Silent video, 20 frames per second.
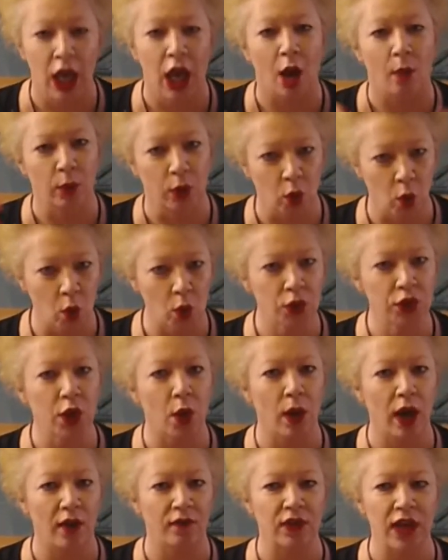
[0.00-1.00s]
And we
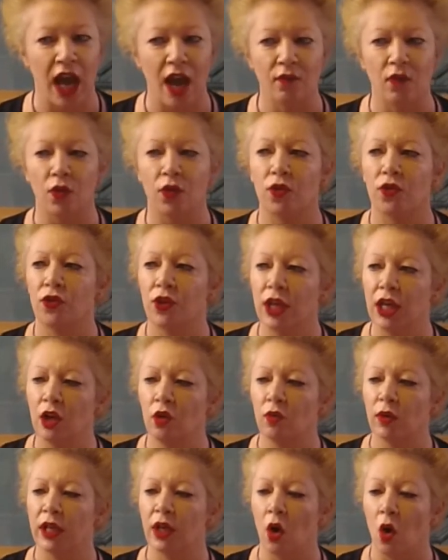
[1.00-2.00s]
also have to have a
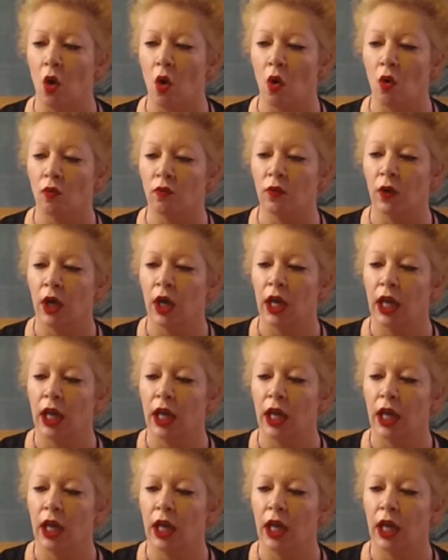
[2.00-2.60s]
theory of